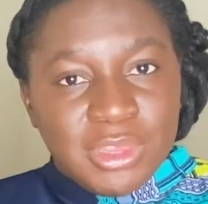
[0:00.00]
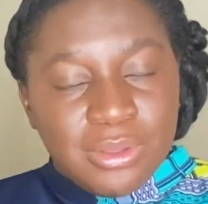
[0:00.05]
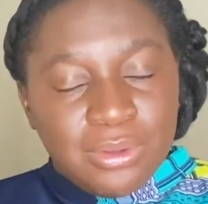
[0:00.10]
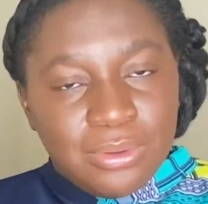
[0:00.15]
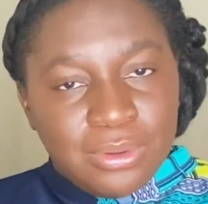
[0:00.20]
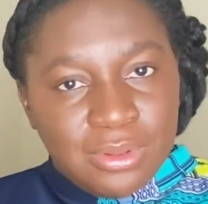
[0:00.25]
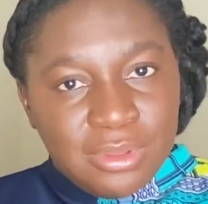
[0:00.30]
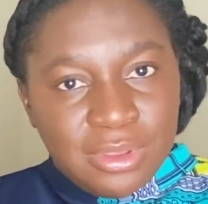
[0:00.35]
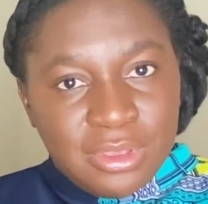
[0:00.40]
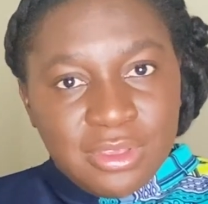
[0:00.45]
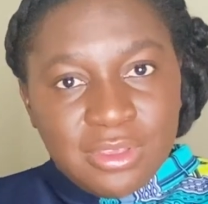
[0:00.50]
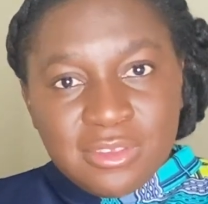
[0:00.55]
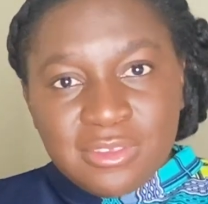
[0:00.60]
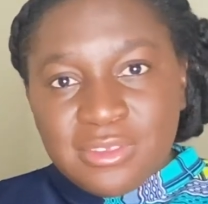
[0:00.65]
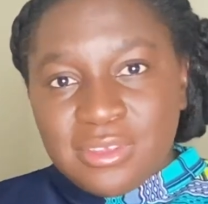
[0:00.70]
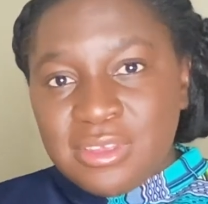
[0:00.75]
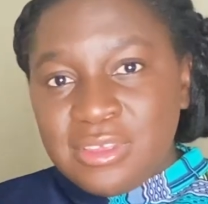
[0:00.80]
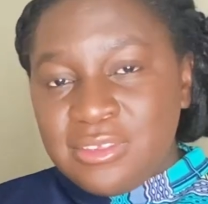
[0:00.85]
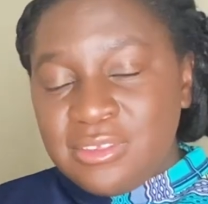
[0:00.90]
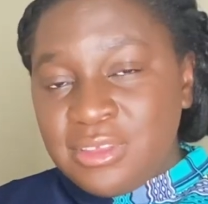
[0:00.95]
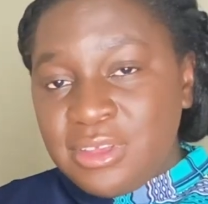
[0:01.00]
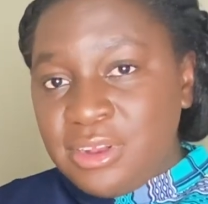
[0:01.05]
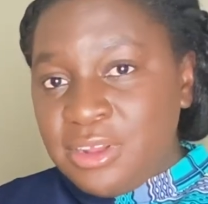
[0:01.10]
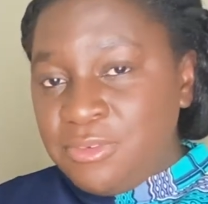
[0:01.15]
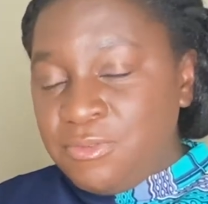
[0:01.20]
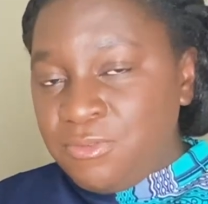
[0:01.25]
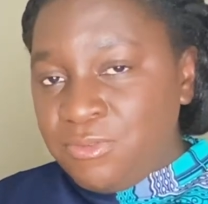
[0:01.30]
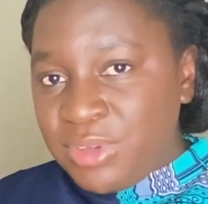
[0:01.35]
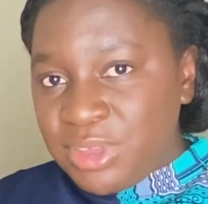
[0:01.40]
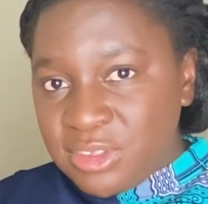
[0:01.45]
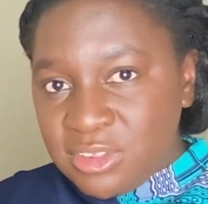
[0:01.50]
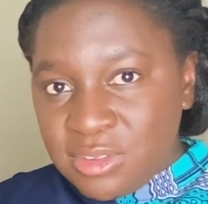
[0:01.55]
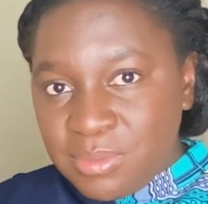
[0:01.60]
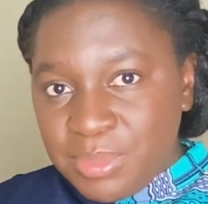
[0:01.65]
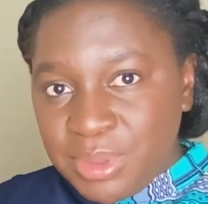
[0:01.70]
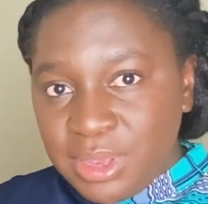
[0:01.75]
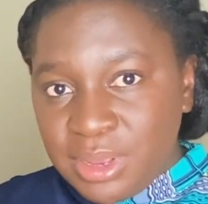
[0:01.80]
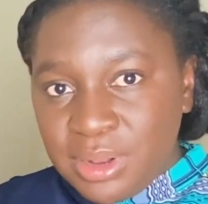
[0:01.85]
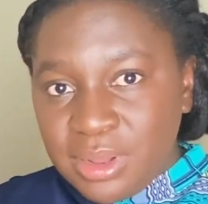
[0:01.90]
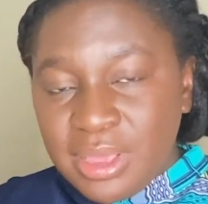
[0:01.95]
this is an
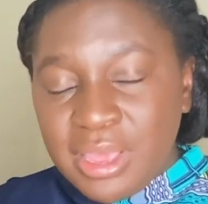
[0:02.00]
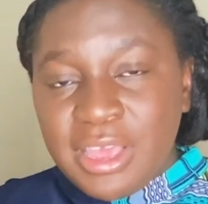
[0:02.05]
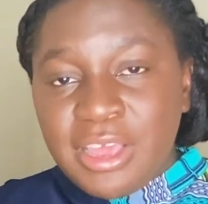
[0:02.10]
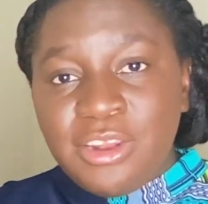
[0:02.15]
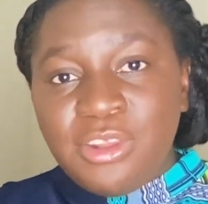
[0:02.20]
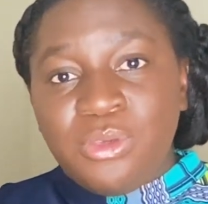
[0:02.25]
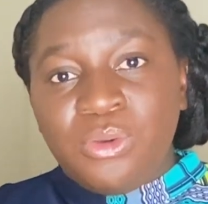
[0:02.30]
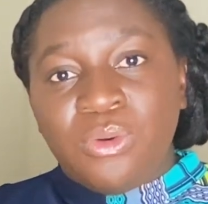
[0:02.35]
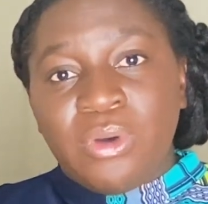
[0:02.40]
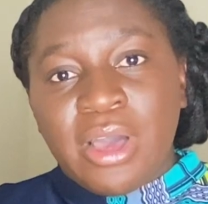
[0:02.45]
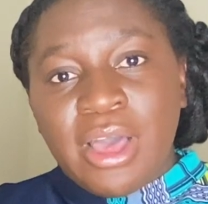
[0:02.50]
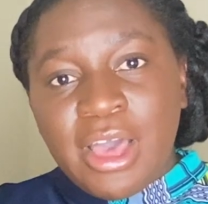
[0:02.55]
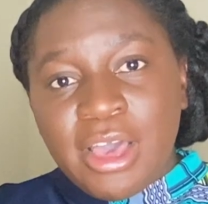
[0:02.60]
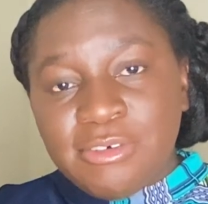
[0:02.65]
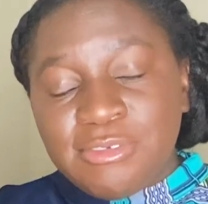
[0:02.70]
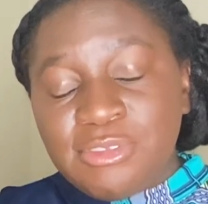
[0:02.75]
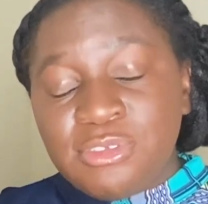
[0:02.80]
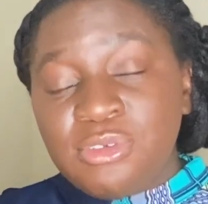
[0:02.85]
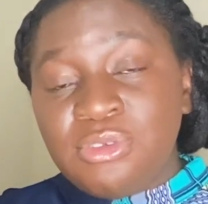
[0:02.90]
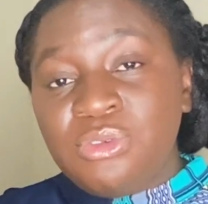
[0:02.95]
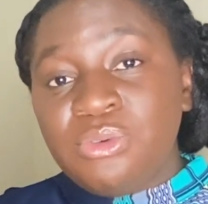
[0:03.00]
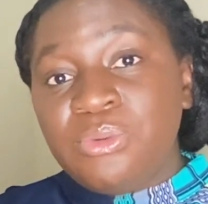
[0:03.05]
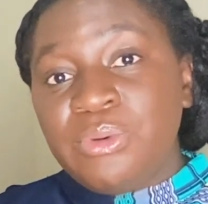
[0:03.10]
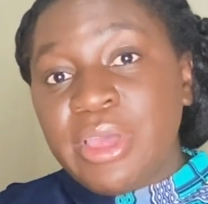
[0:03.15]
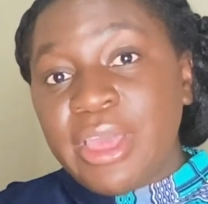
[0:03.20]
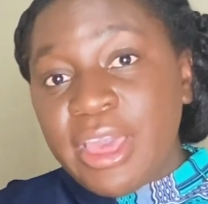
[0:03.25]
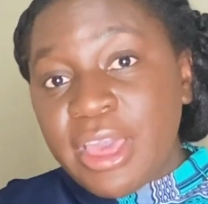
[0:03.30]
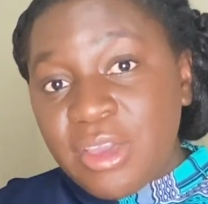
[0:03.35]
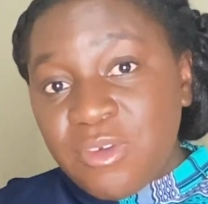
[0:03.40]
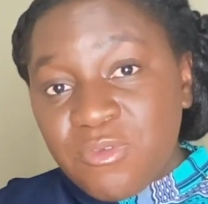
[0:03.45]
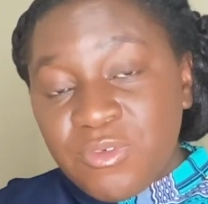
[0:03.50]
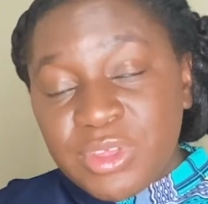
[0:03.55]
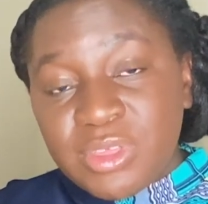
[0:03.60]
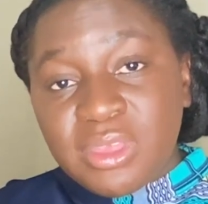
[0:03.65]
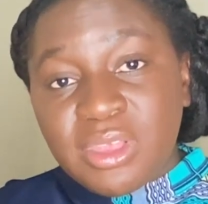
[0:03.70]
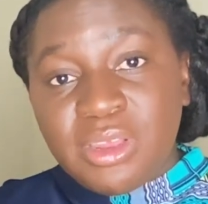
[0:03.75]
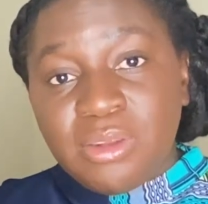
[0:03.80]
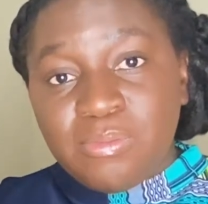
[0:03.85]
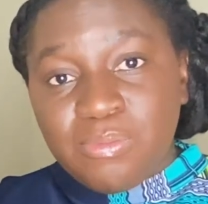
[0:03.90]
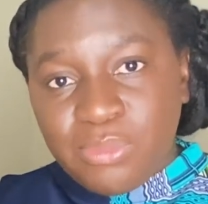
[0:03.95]
investment and you have to do
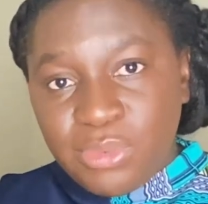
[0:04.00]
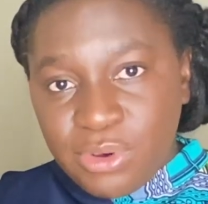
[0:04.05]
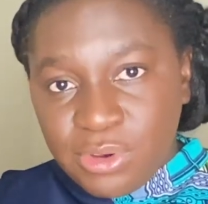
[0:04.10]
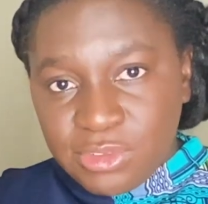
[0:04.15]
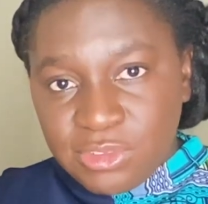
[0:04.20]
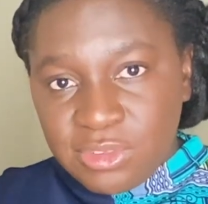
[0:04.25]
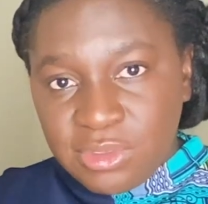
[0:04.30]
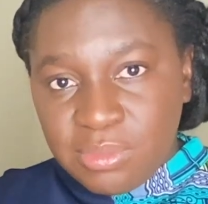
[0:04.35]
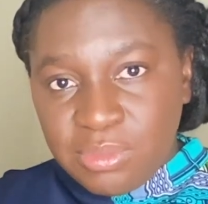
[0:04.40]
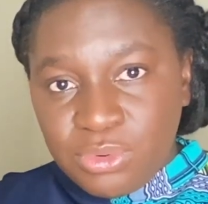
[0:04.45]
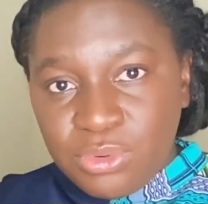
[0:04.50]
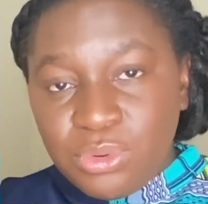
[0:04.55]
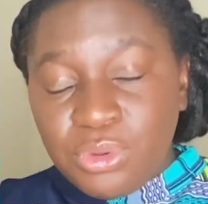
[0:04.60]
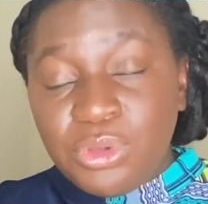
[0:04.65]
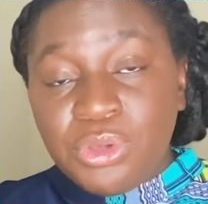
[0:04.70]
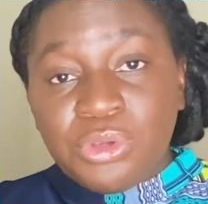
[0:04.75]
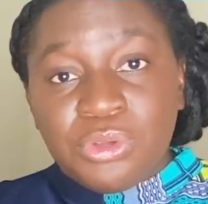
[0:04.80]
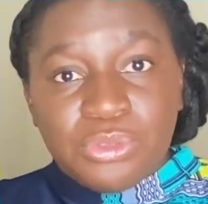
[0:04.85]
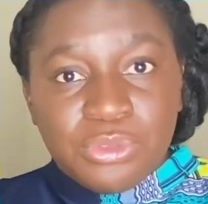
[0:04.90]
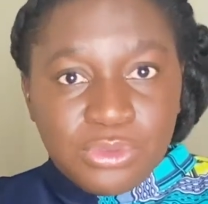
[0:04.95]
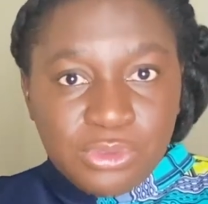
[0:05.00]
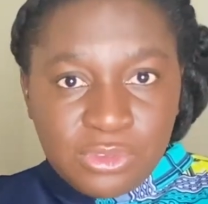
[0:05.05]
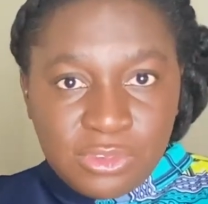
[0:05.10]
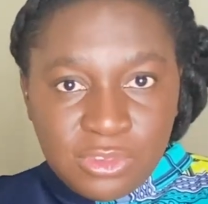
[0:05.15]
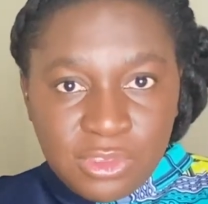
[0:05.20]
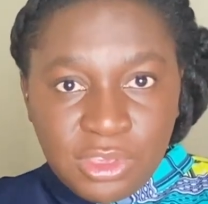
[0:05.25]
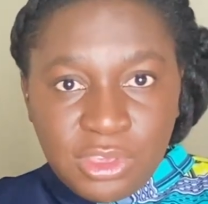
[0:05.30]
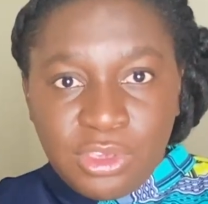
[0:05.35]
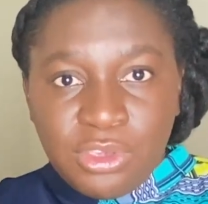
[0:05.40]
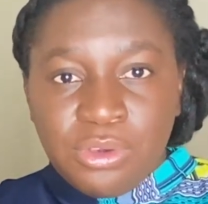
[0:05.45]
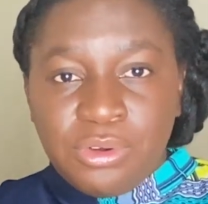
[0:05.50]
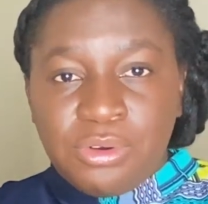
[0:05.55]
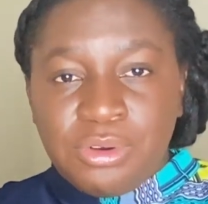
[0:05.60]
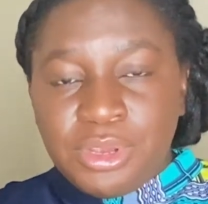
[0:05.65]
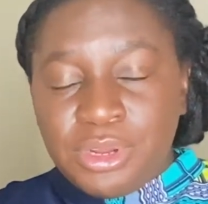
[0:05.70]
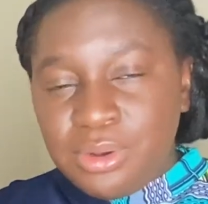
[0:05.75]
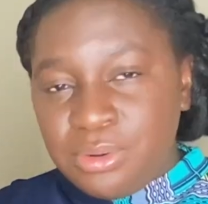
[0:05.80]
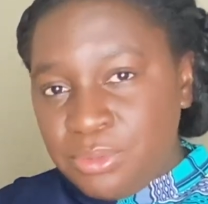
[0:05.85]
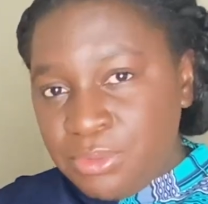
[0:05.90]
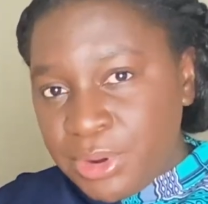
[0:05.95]
everything possible to secure
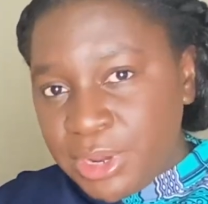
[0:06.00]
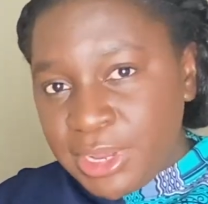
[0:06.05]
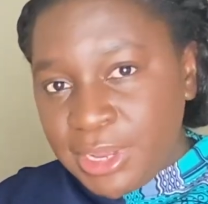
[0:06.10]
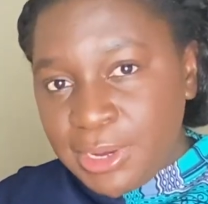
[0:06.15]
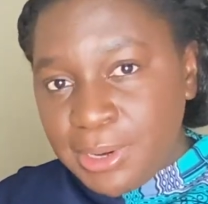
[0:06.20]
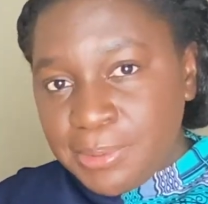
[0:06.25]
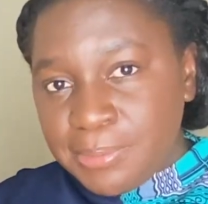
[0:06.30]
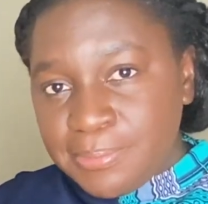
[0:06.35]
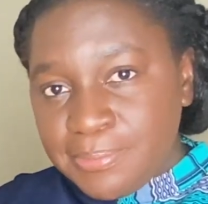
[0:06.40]
it, right?